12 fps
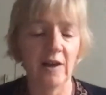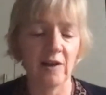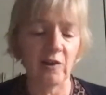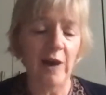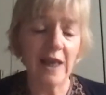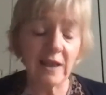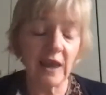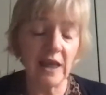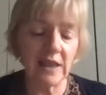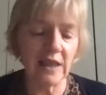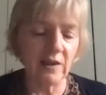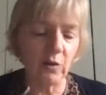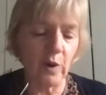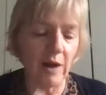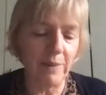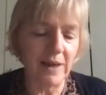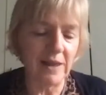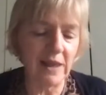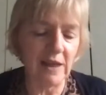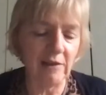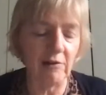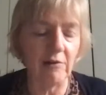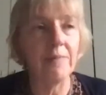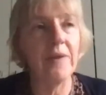So it is, it is a quite a big
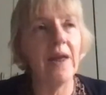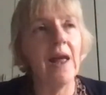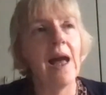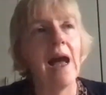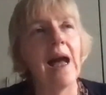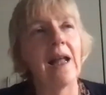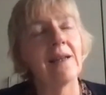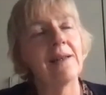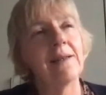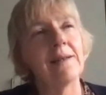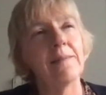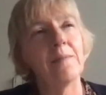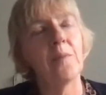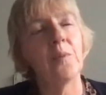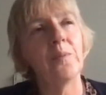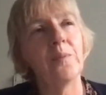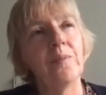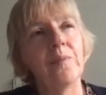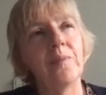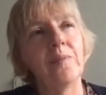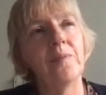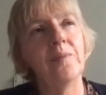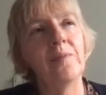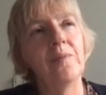deal. And
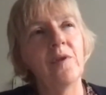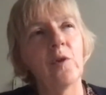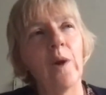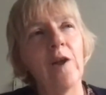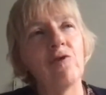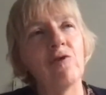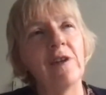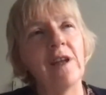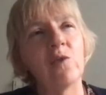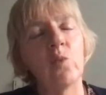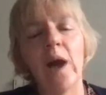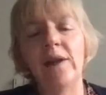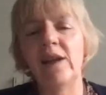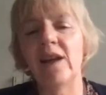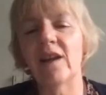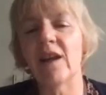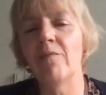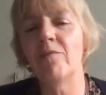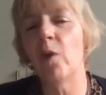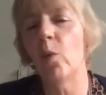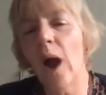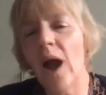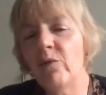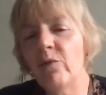the question is, where did it come from?
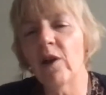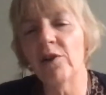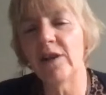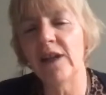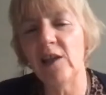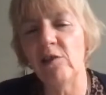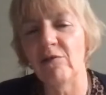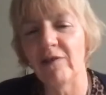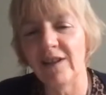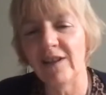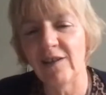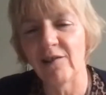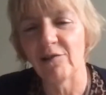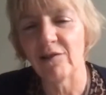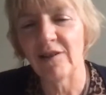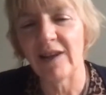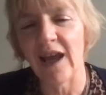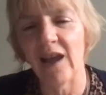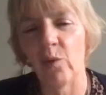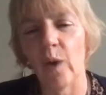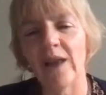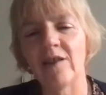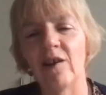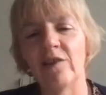Why have we got an EU Green Deal today?
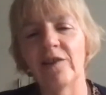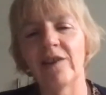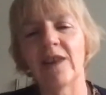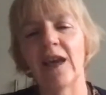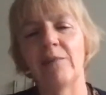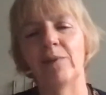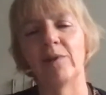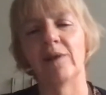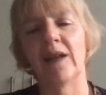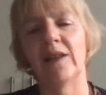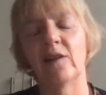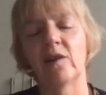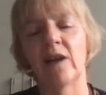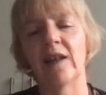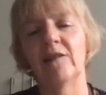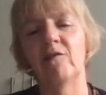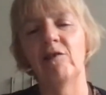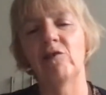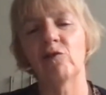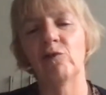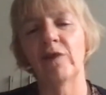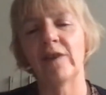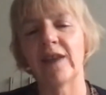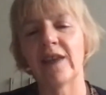Why is it on the table? And the, and the
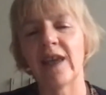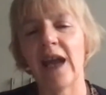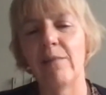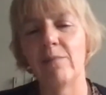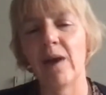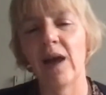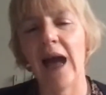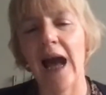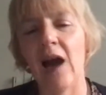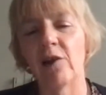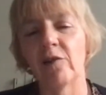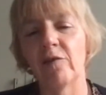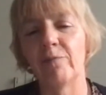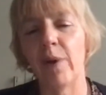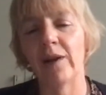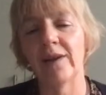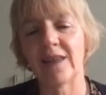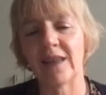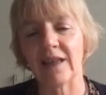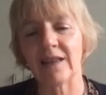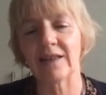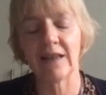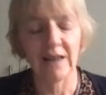truth is, it came out of politics.